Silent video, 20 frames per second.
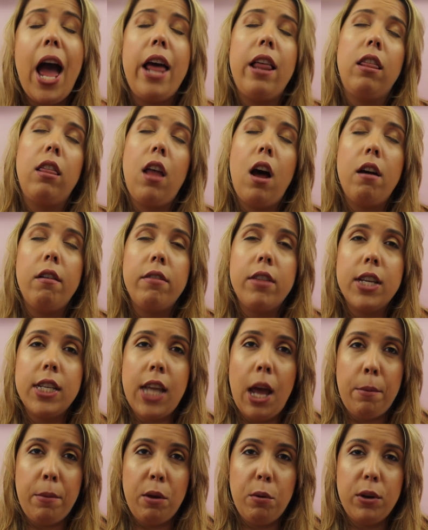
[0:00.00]
I love the
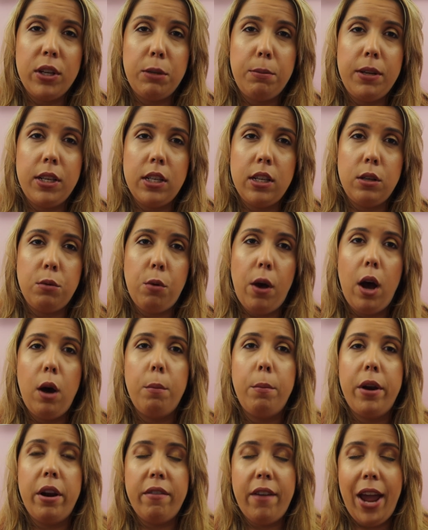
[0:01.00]
Demi Wispies as
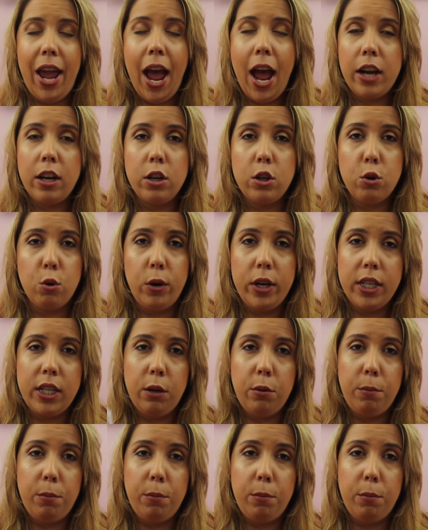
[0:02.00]
well, but if I had a choice,